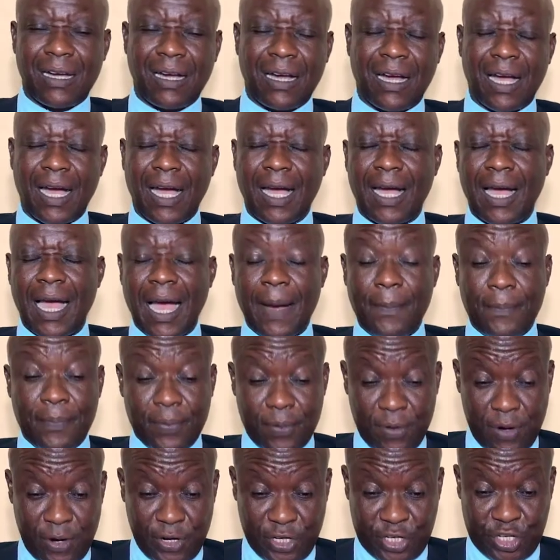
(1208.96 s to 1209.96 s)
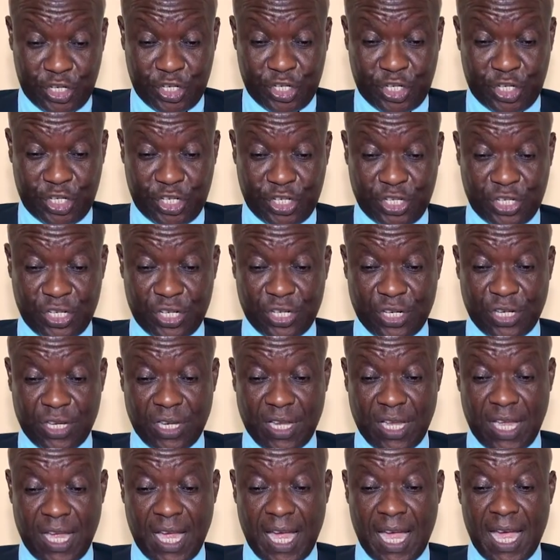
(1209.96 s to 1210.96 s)
approach,
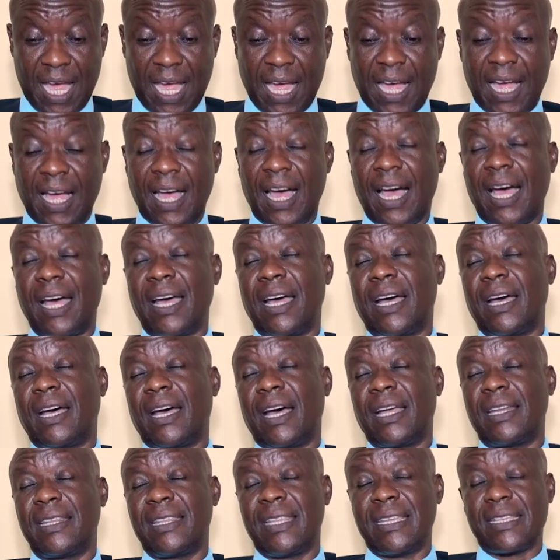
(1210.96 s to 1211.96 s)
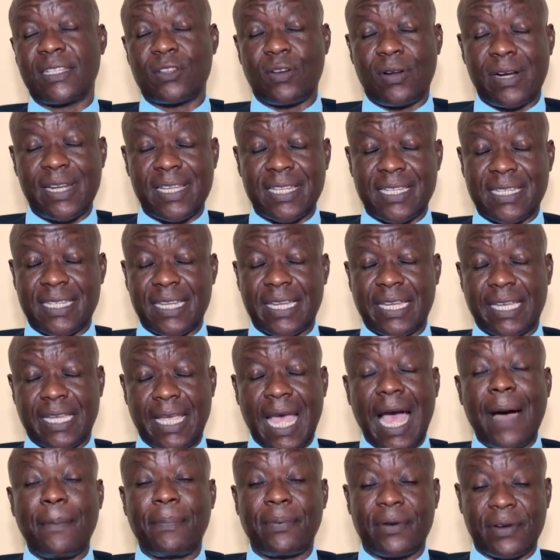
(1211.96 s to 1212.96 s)
and these holistic
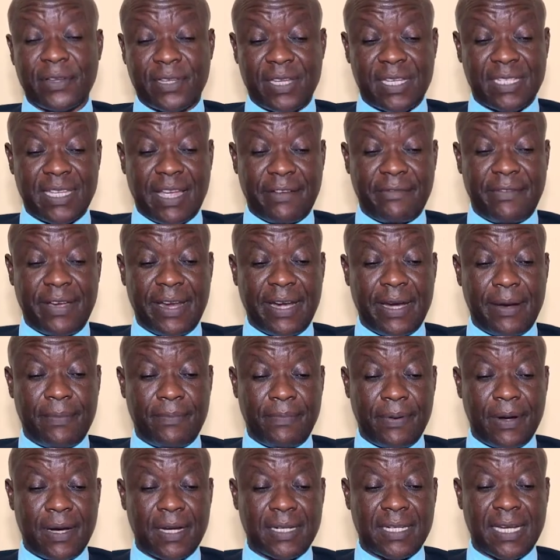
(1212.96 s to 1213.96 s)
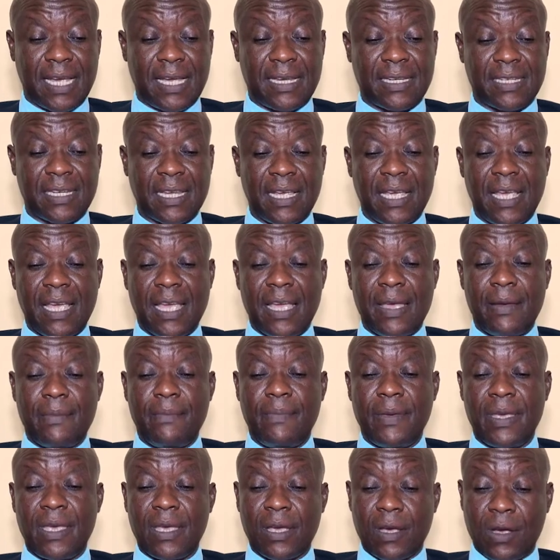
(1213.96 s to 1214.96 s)
approaches are very important
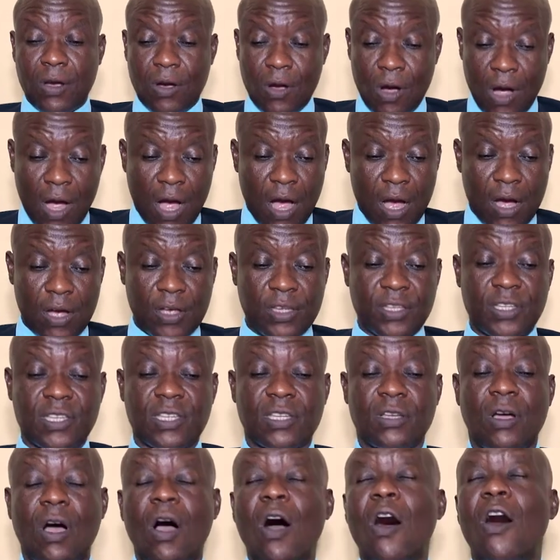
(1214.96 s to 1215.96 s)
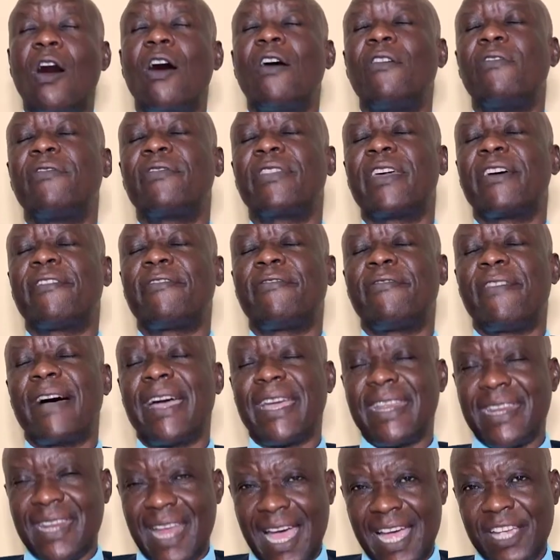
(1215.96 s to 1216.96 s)
because of the
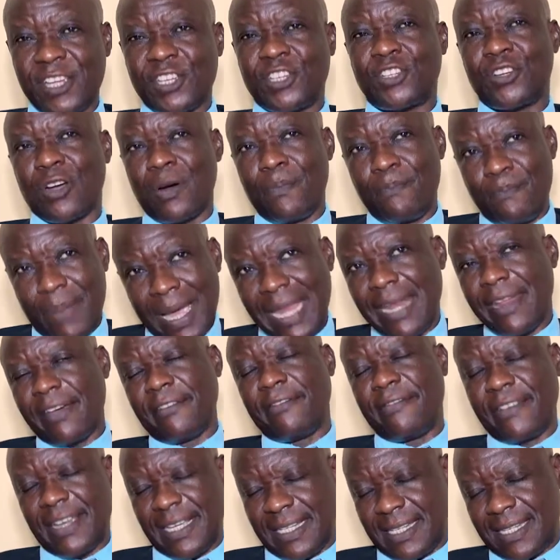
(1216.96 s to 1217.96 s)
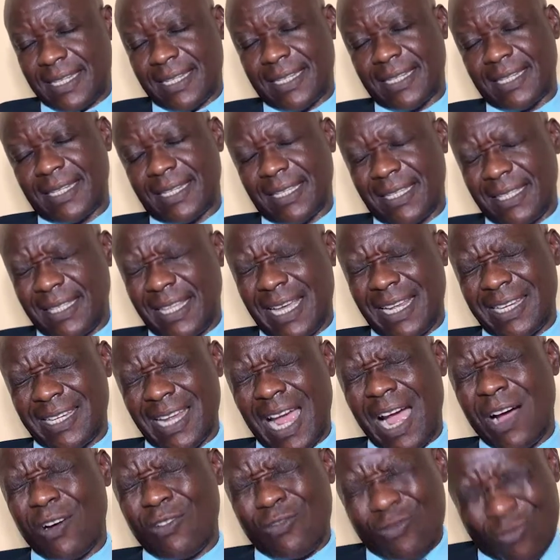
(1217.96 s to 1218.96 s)
financial benefits that
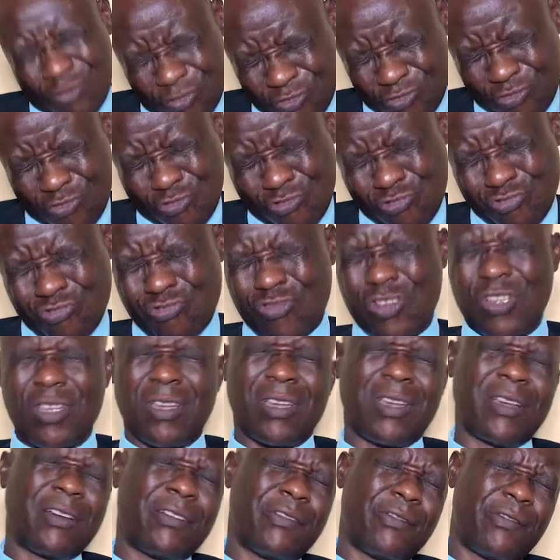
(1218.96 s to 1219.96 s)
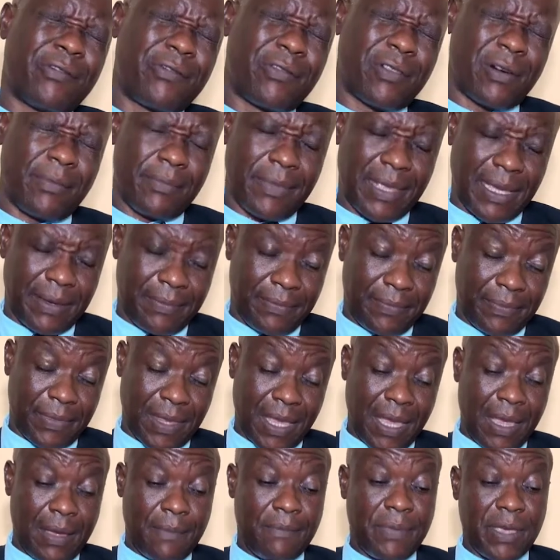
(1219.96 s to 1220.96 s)
accrue from them,
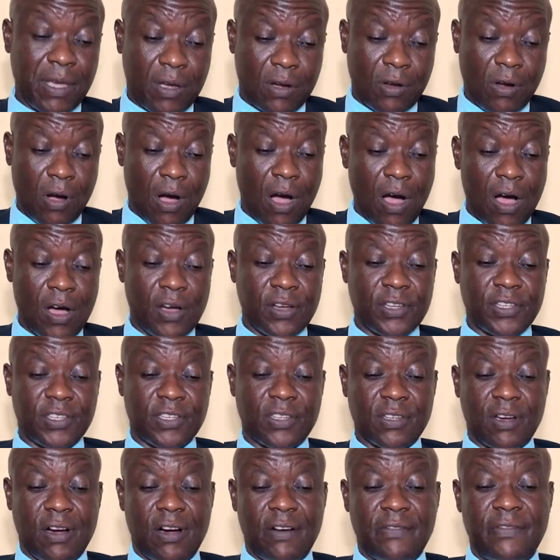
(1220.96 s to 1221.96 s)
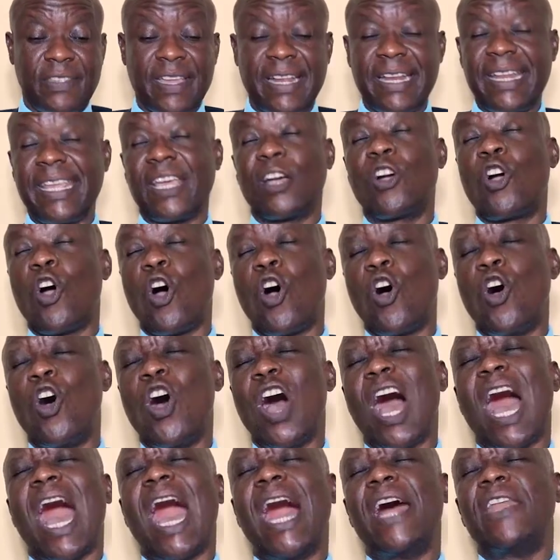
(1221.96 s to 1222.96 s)
because of the
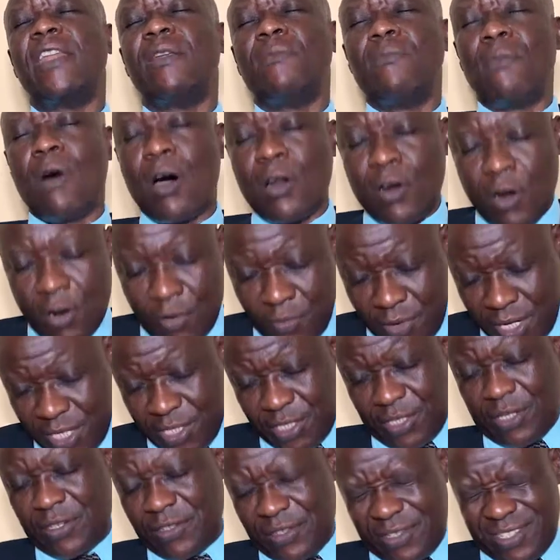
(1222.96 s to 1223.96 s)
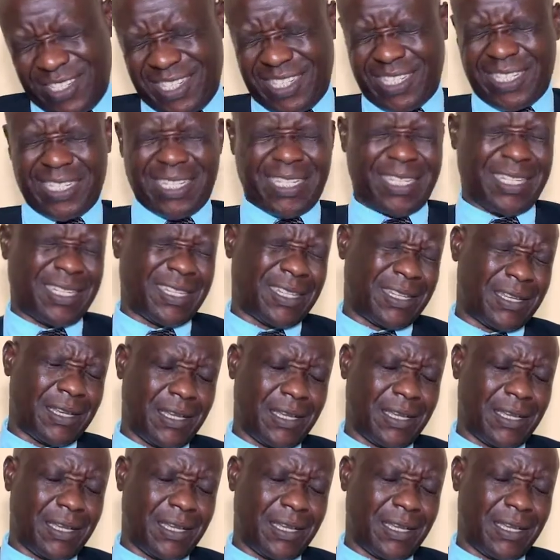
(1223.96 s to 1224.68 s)
legal and moral reasons,